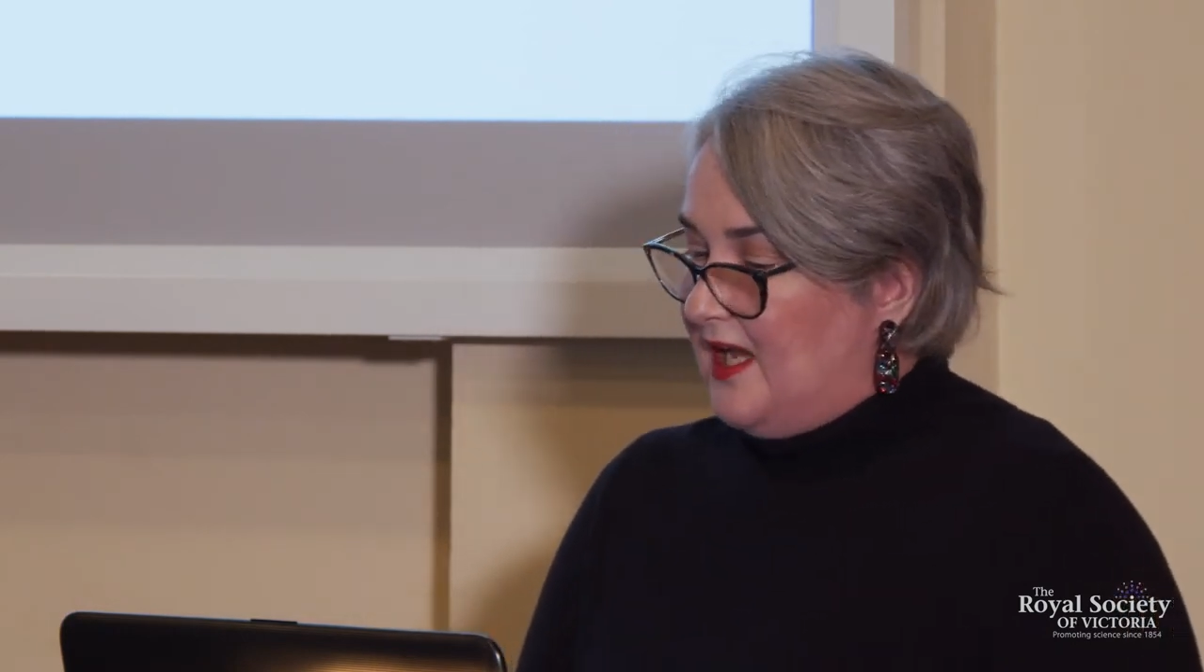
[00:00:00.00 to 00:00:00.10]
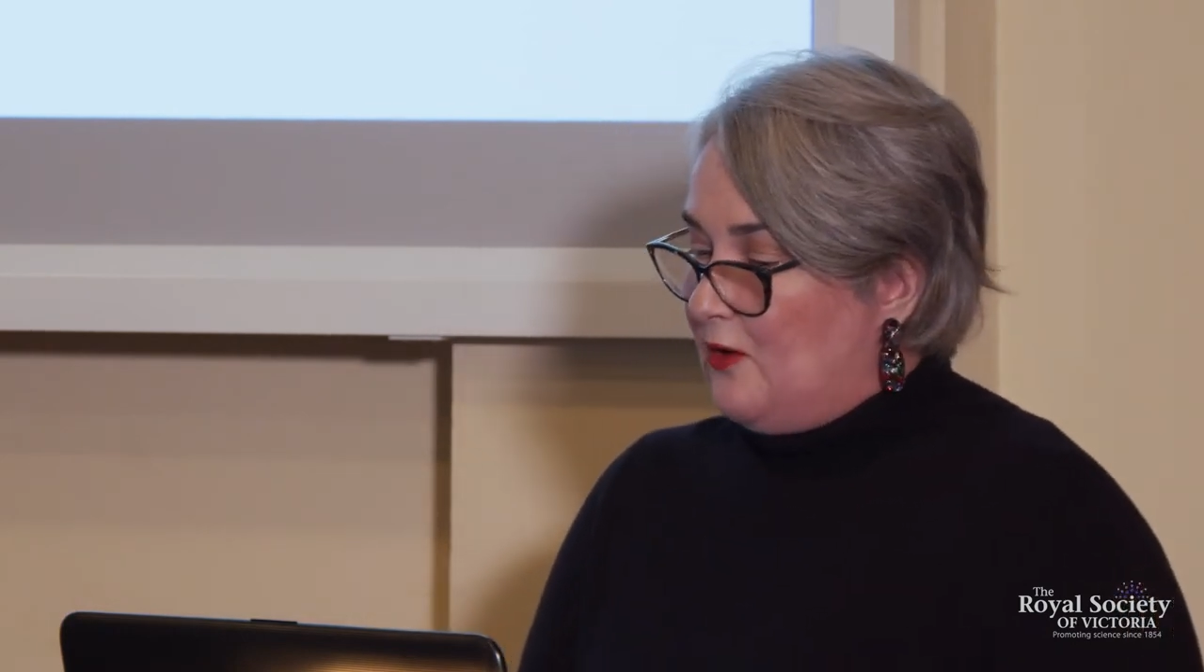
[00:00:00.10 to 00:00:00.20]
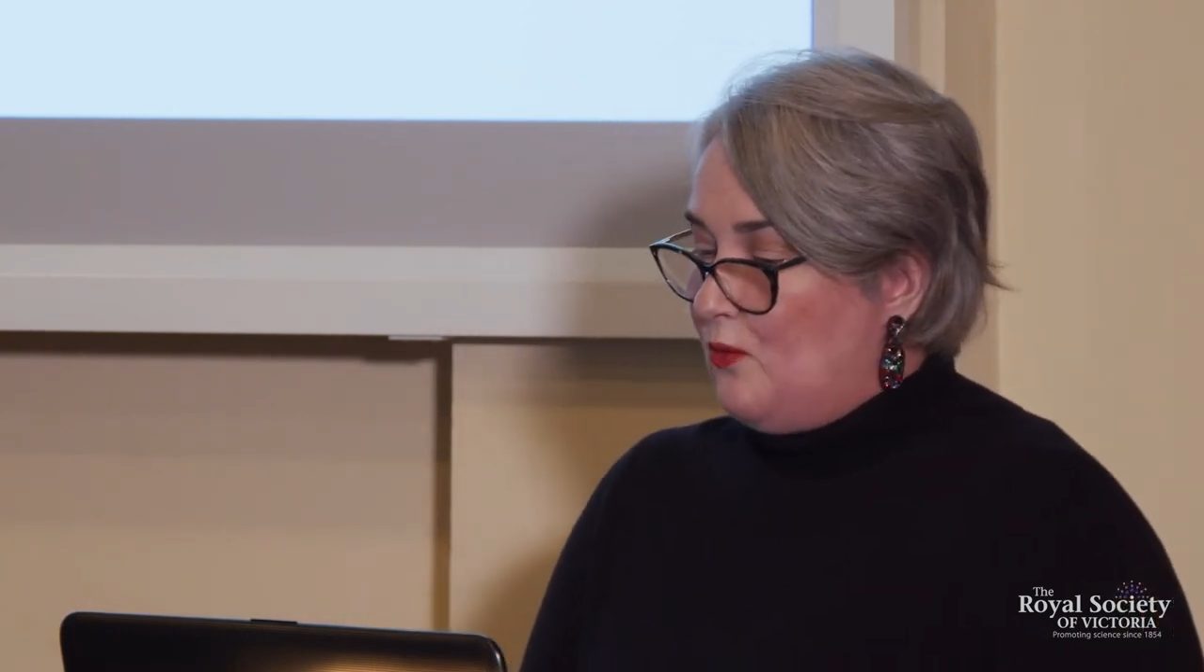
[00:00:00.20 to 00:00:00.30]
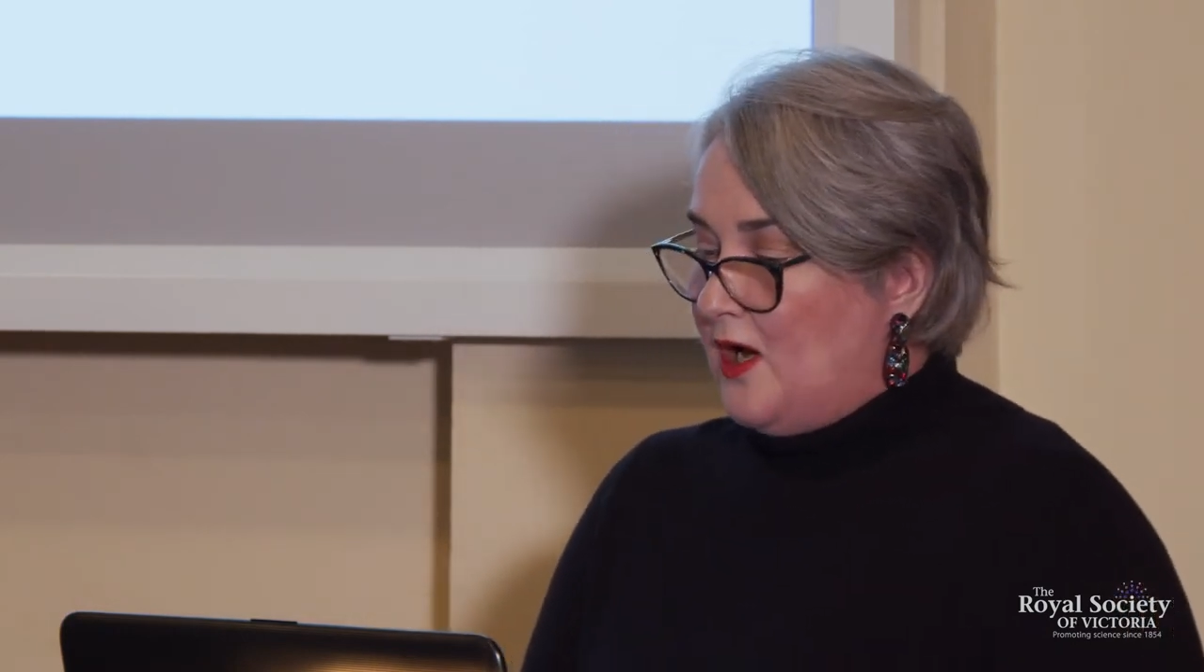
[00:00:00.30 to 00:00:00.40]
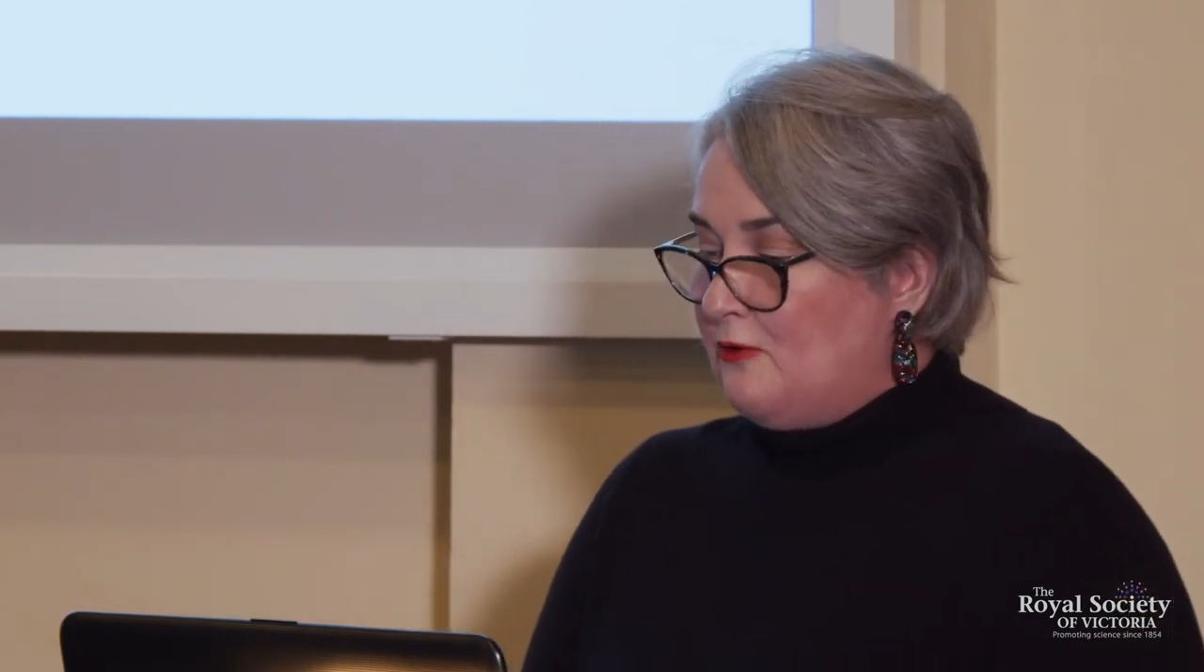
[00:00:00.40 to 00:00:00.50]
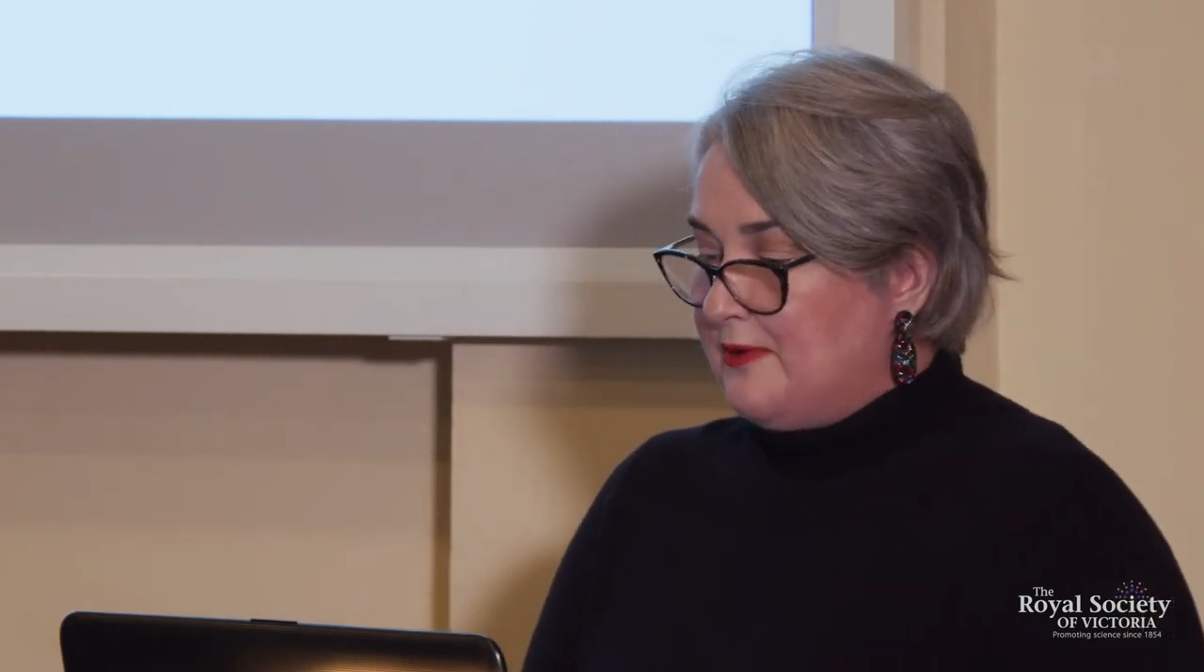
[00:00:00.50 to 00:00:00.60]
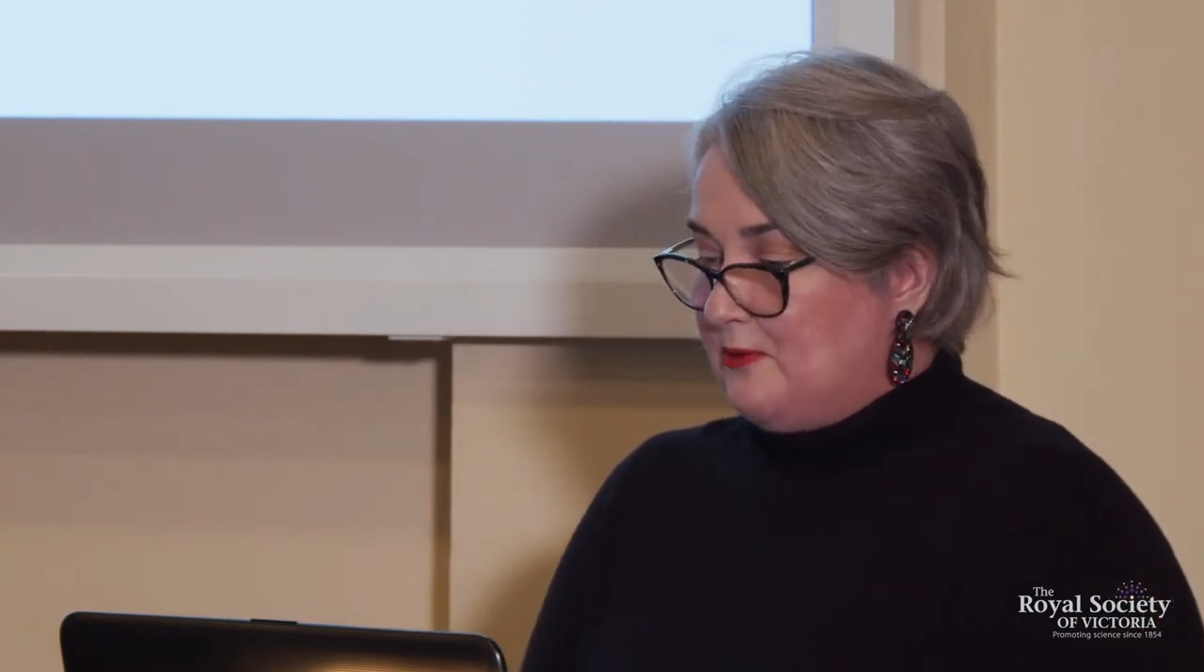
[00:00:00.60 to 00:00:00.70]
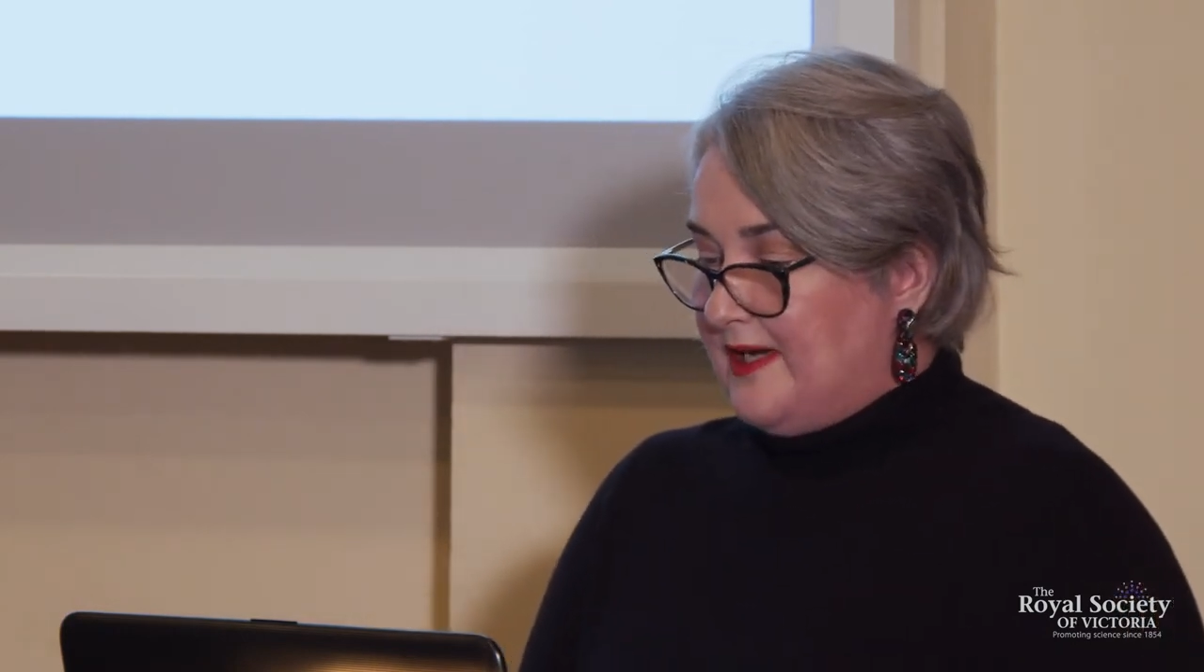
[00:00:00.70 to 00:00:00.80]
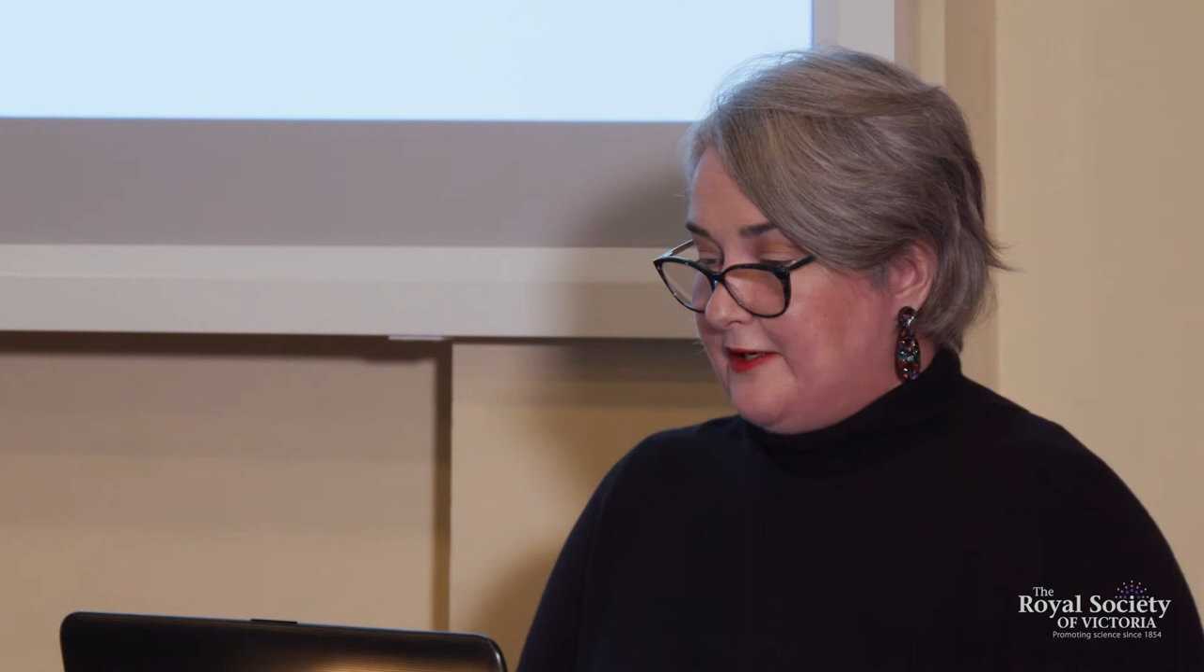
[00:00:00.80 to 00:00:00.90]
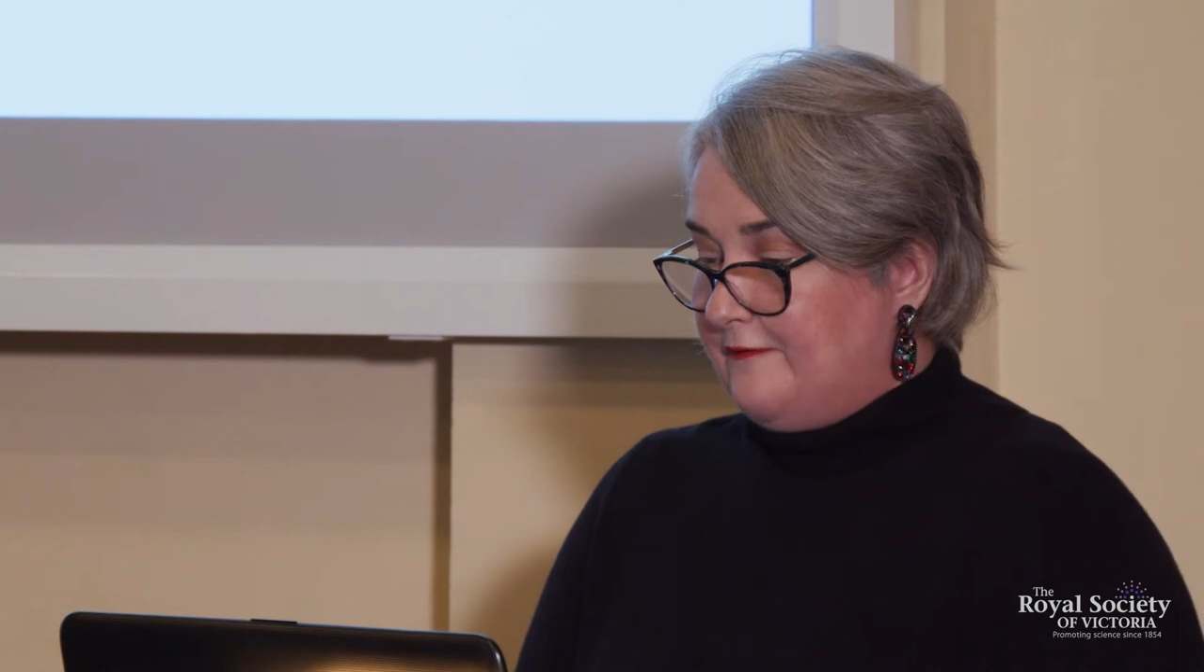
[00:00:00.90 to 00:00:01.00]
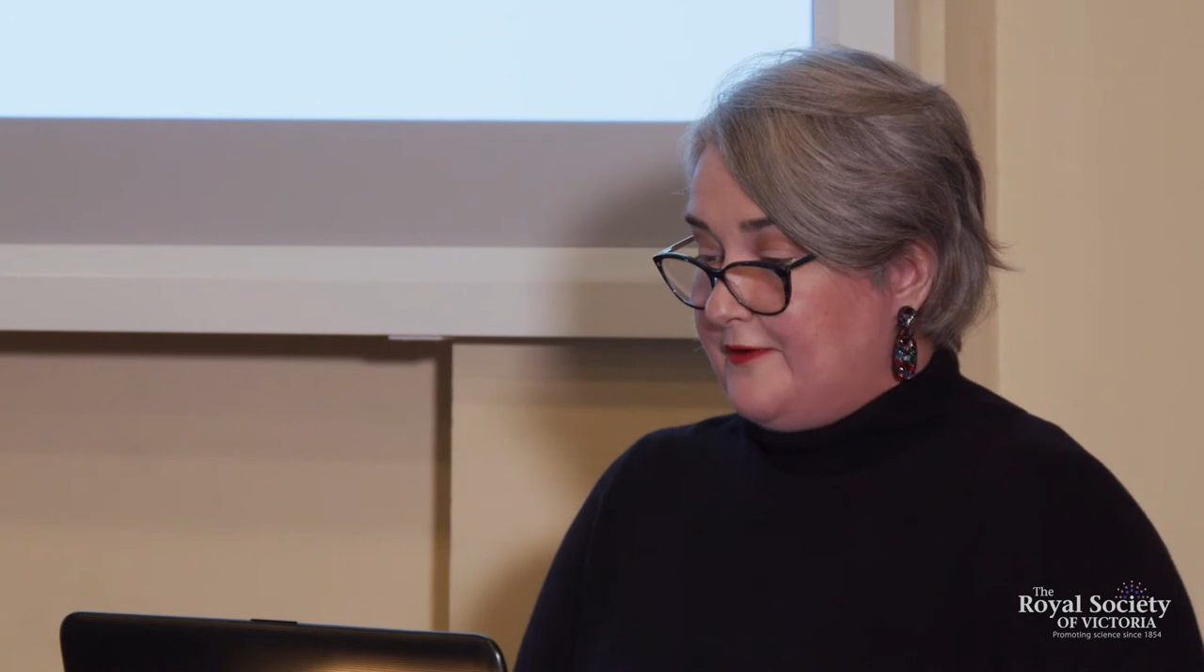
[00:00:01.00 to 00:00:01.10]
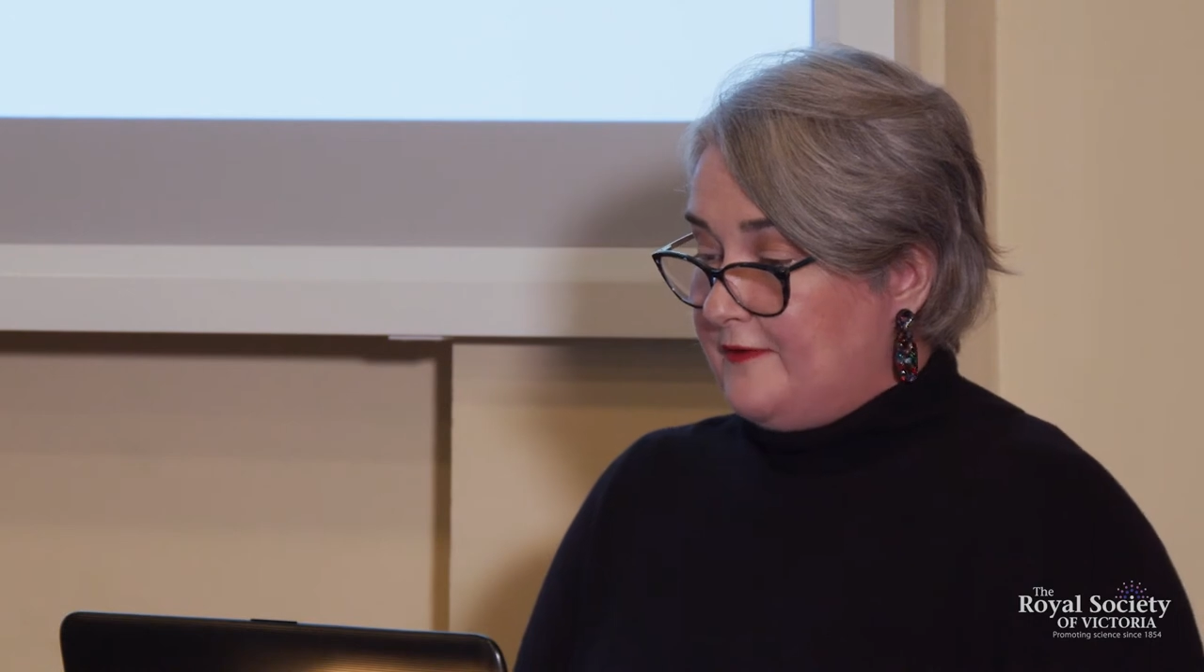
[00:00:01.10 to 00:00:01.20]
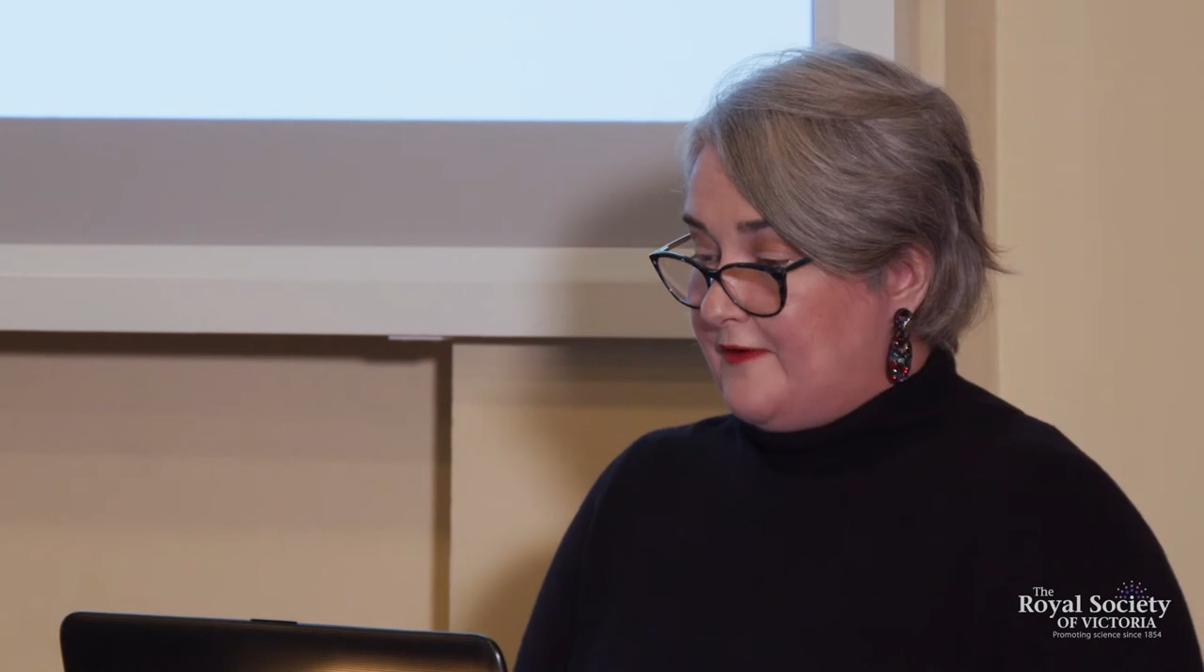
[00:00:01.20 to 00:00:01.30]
And while we waited for the